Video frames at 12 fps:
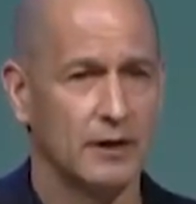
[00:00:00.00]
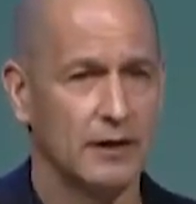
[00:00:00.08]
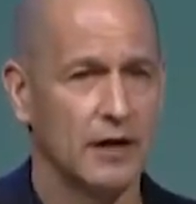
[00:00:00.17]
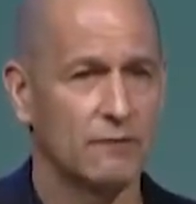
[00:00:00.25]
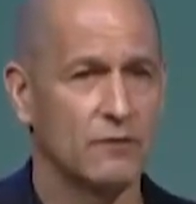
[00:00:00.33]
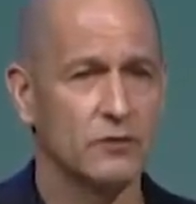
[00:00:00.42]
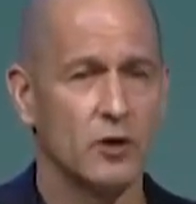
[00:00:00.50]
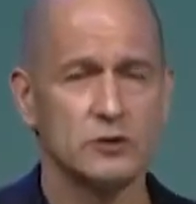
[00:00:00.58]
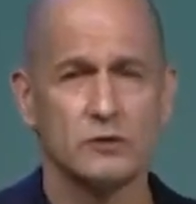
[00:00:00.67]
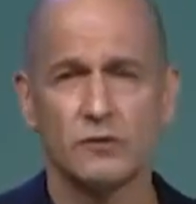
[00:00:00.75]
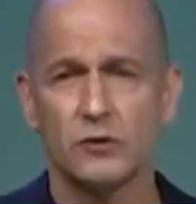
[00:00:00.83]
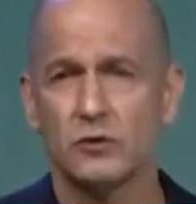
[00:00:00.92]
Now, for those
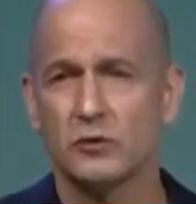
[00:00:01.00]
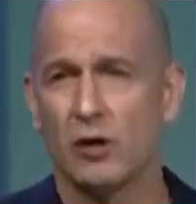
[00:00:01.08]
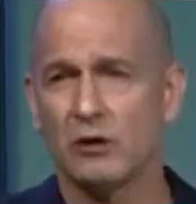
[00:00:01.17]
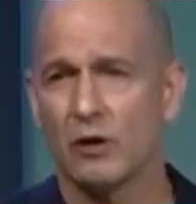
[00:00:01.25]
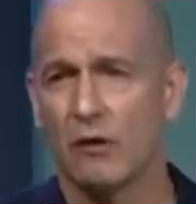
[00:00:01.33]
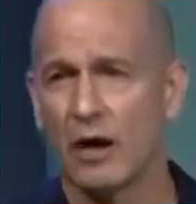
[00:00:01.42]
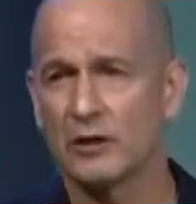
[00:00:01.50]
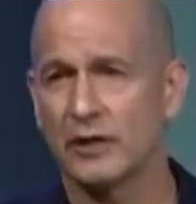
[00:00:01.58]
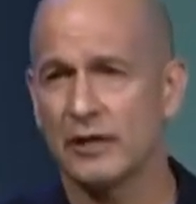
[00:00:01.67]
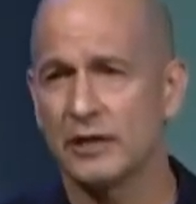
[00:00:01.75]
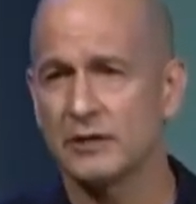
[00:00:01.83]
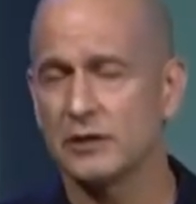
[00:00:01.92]
of you who don't know Andre,
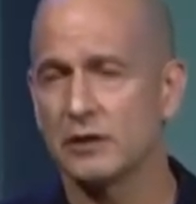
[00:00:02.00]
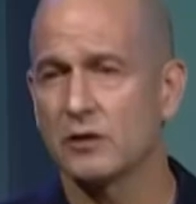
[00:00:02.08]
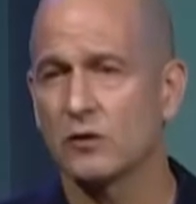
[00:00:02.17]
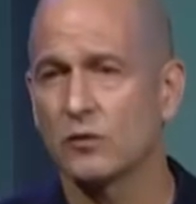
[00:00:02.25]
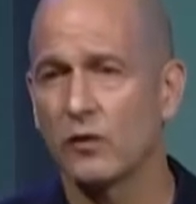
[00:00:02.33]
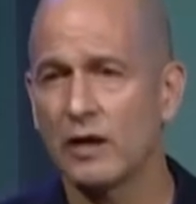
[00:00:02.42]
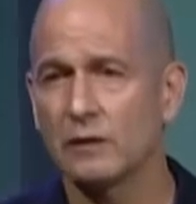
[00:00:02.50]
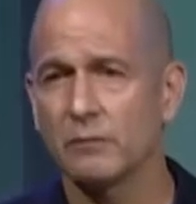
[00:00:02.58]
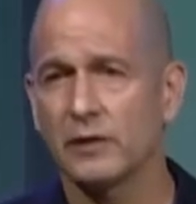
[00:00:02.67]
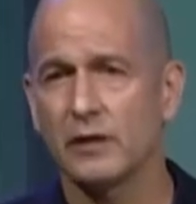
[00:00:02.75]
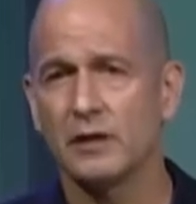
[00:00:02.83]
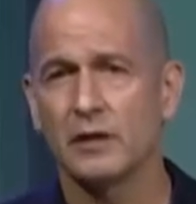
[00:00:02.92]
he is an
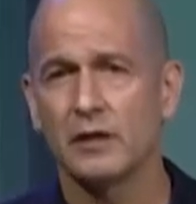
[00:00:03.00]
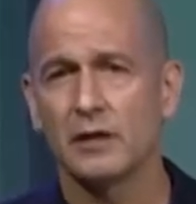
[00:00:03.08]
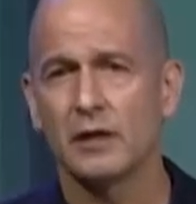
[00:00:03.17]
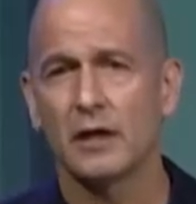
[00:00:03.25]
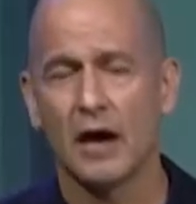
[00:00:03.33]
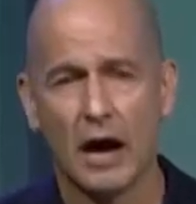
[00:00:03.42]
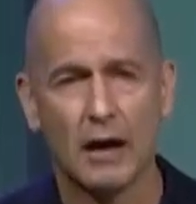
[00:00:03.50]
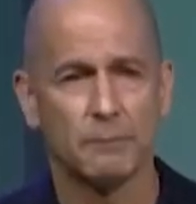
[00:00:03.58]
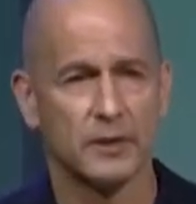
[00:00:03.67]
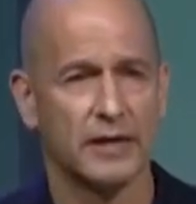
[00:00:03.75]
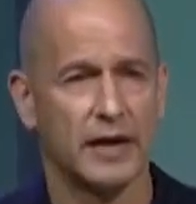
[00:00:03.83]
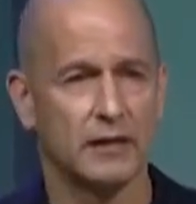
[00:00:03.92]
incredibly
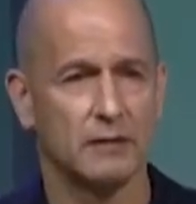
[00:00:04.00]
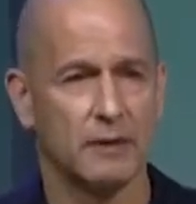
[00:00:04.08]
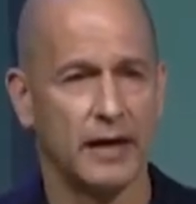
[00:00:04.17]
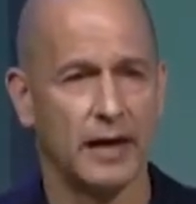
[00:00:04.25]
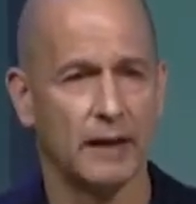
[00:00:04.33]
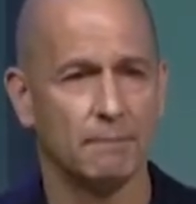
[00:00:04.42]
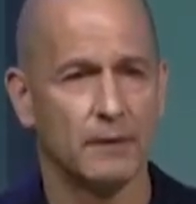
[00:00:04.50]
complicated man.